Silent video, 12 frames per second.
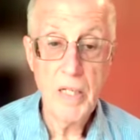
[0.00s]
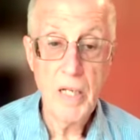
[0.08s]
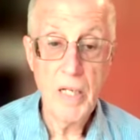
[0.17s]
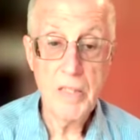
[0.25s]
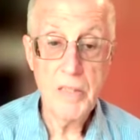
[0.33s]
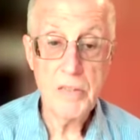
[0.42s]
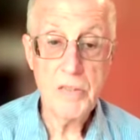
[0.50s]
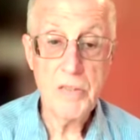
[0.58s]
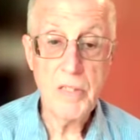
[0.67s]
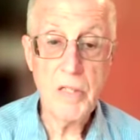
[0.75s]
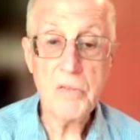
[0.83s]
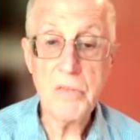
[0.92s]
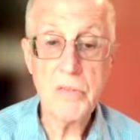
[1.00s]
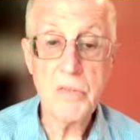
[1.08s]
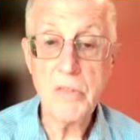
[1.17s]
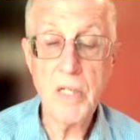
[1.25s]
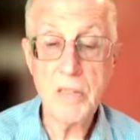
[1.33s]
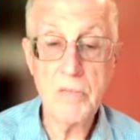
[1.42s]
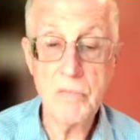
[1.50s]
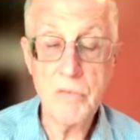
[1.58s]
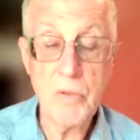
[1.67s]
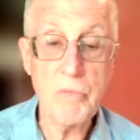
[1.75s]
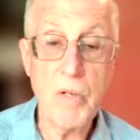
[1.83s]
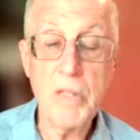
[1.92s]
And she tells the detective,
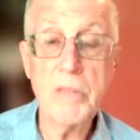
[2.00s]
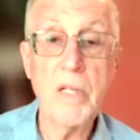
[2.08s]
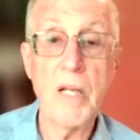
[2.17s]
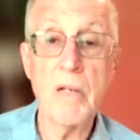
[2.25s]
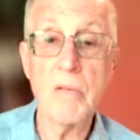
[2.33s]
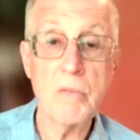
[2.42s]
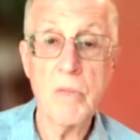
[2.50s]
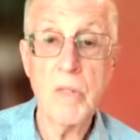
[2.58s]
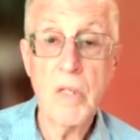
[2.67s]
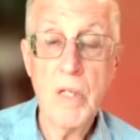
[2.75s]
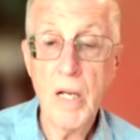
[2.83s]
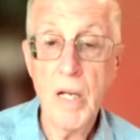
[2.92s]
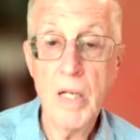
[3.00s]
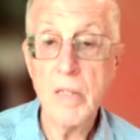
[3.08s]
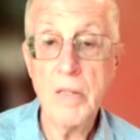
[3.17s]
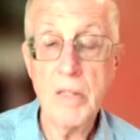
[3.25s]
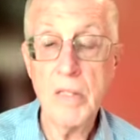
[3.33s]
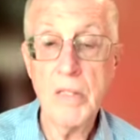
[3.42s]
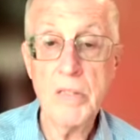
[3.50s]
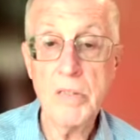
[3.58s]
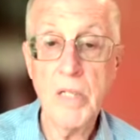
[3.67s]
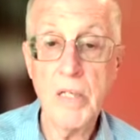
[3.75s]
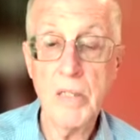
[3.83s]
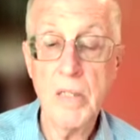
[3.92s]
don't write down anything he
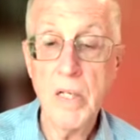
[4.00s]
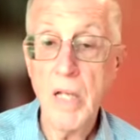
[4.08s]
said.